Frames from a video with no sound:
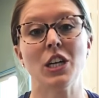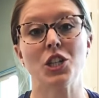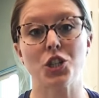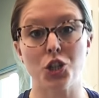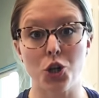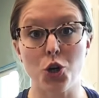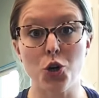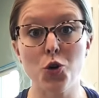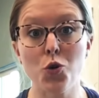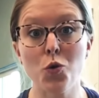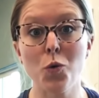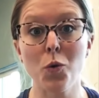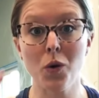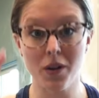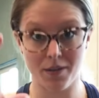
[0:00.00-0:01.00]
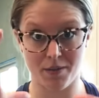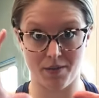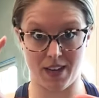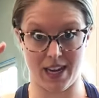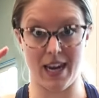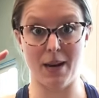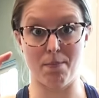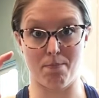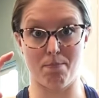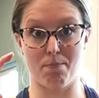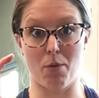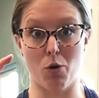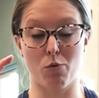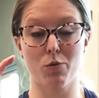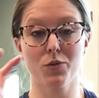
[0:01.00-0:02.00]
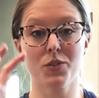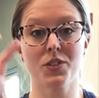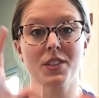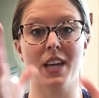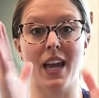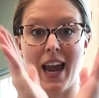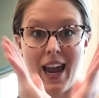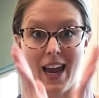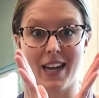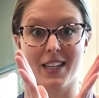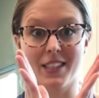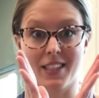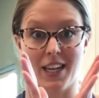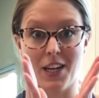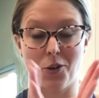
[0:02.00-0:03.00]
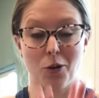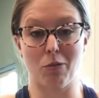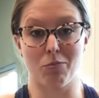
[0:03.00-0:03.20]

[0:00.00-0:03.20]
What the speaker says: two hip bones and a sacrum,